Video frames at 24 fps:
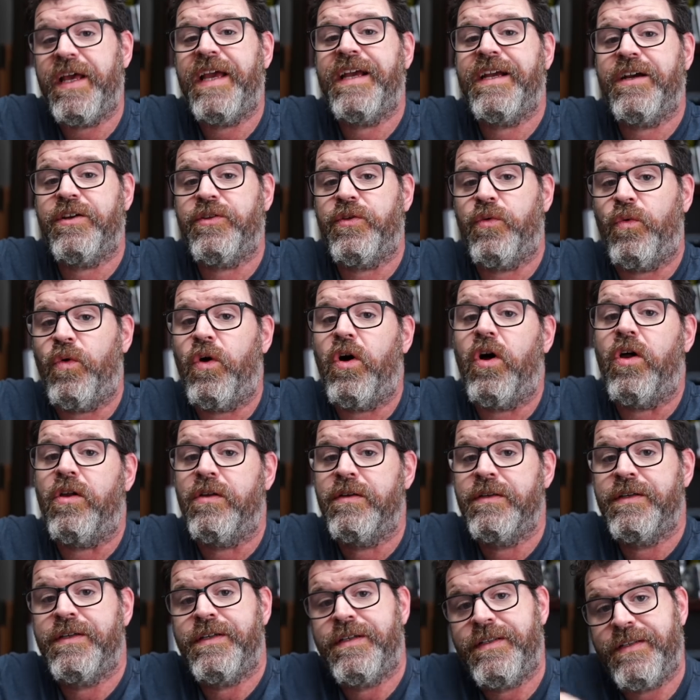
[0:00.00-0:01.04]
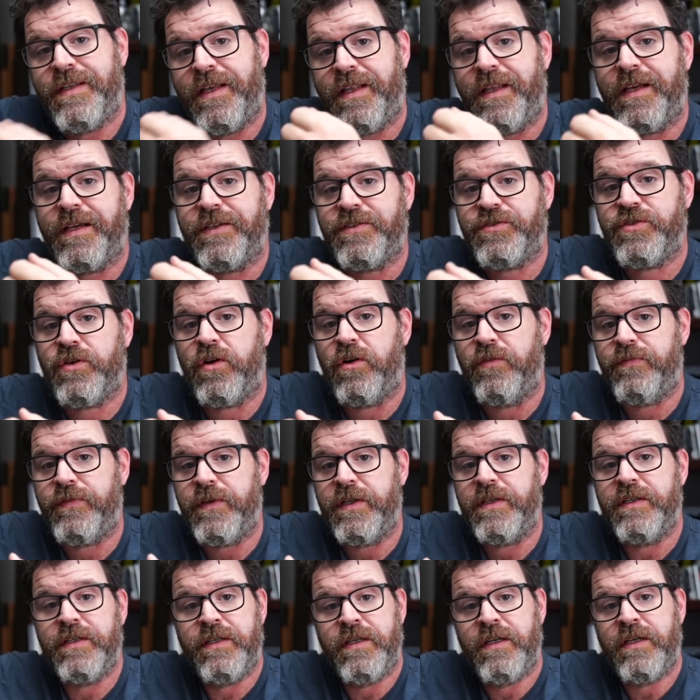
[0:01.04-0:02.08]
hang on the wall, Not like a
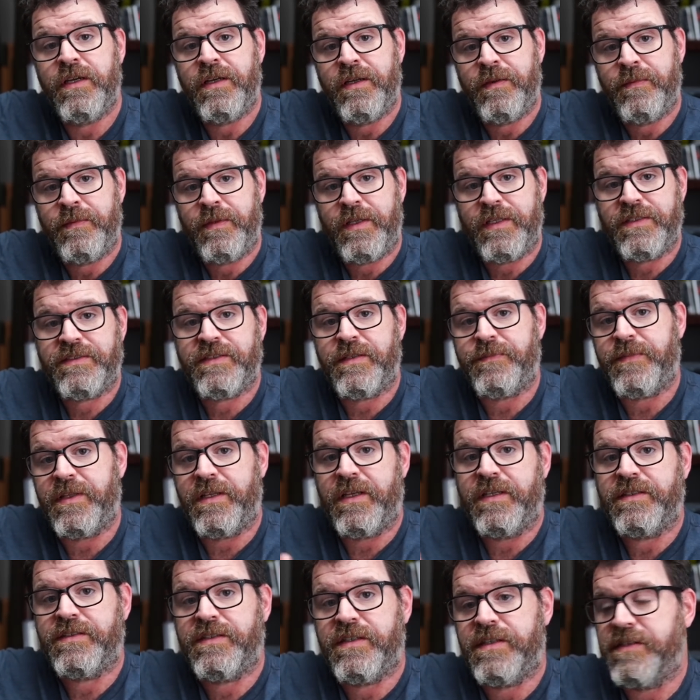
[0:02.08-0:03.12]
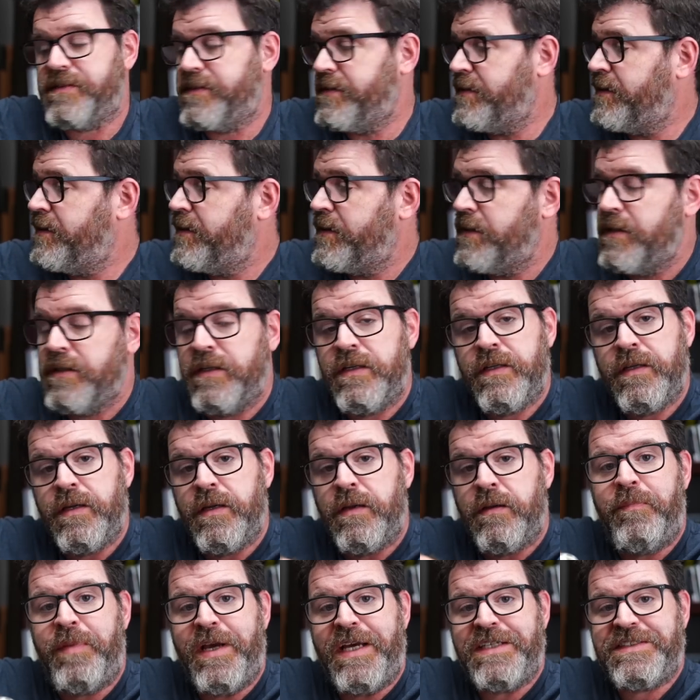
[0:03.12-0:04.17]
trophy, like something that says
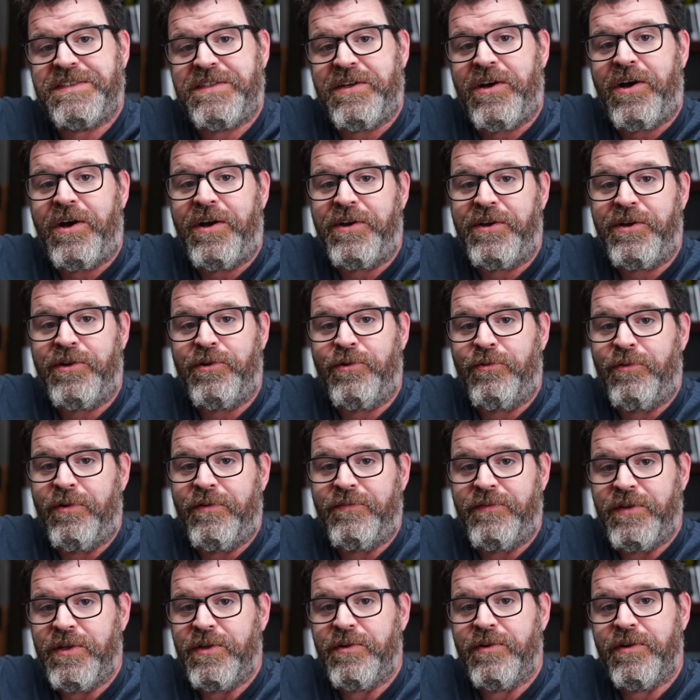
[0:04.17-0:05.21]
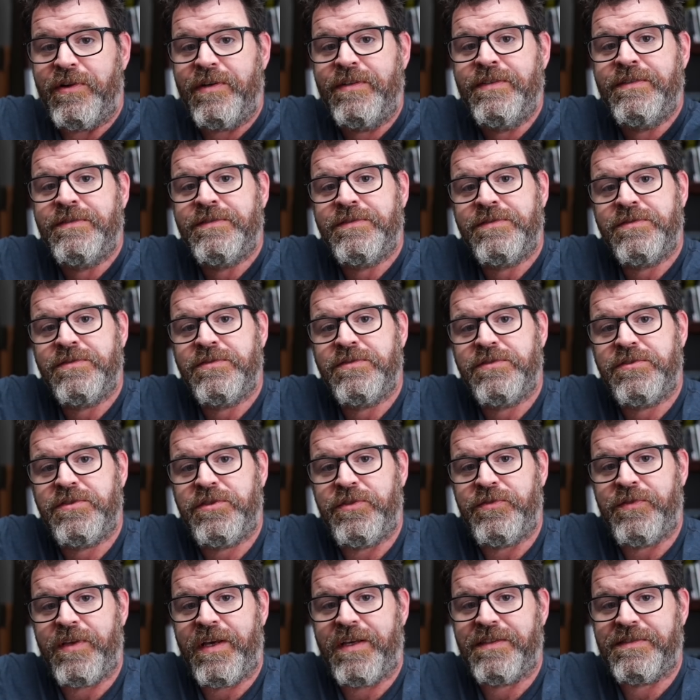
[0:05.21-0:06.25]
best audio reviewer
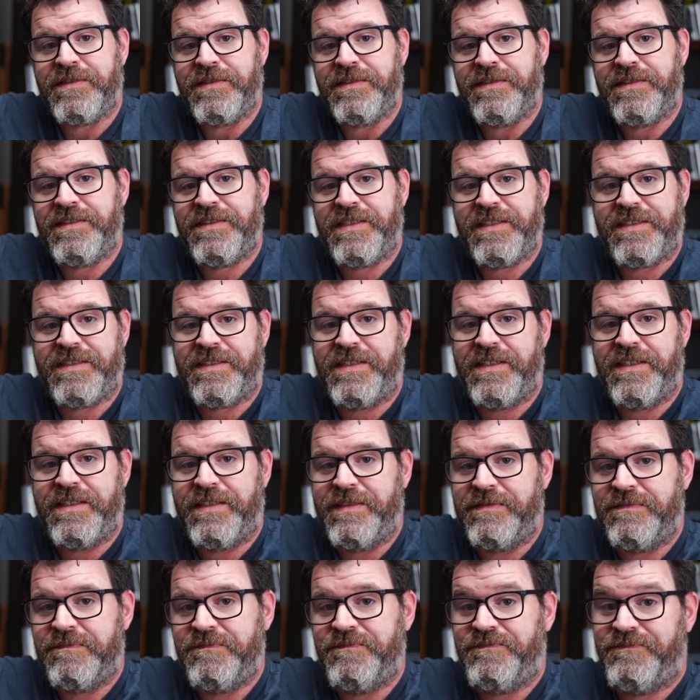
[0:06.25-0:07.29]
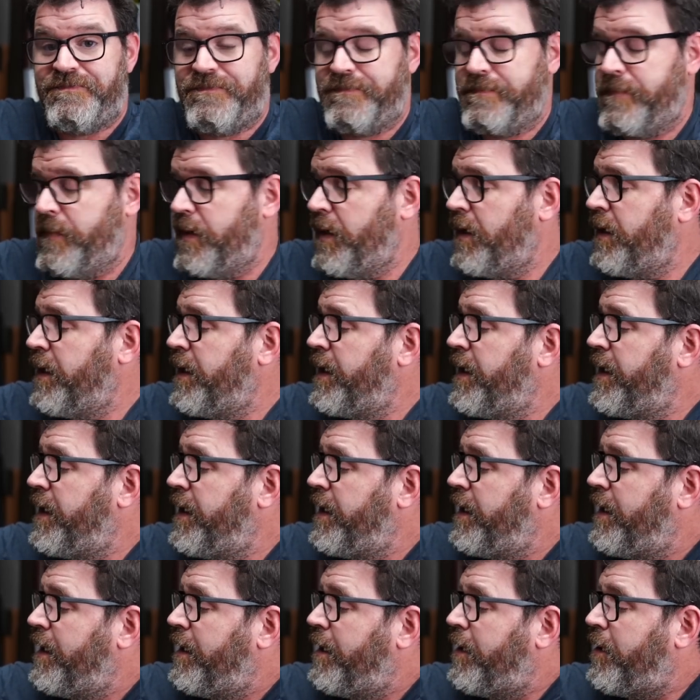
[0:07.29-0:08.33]
2016.
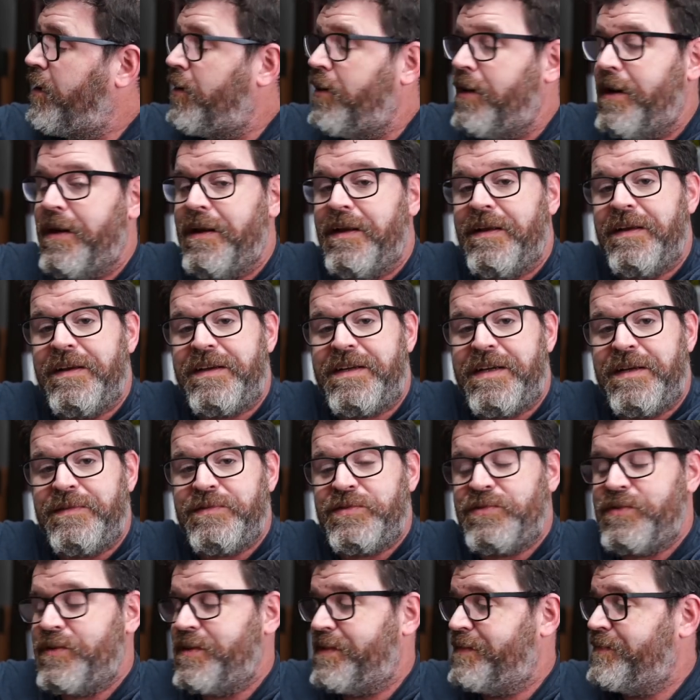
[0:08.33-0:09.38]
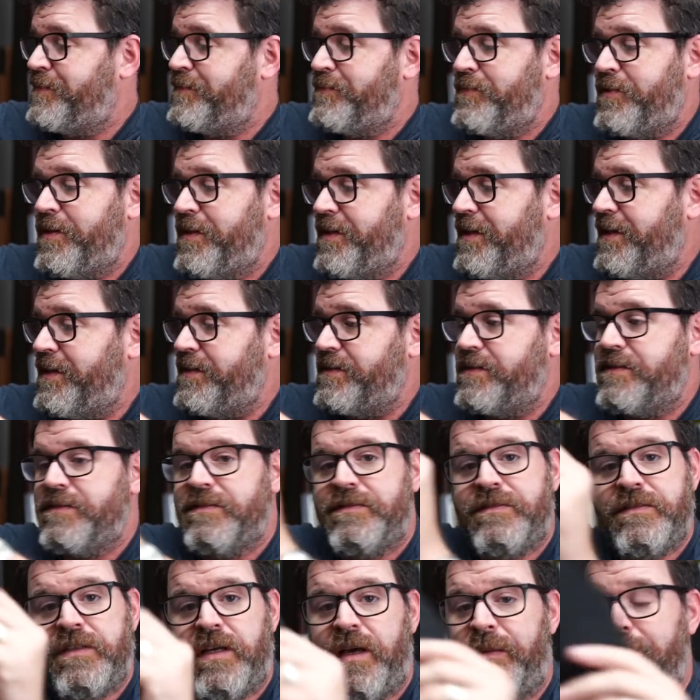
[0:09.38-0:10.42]
All right, it comes with one of these,
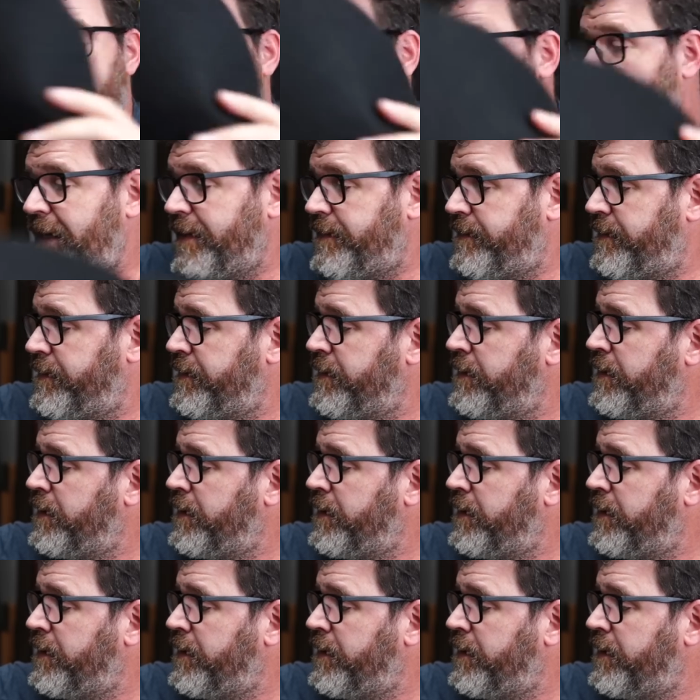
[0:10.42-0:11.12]
a mat.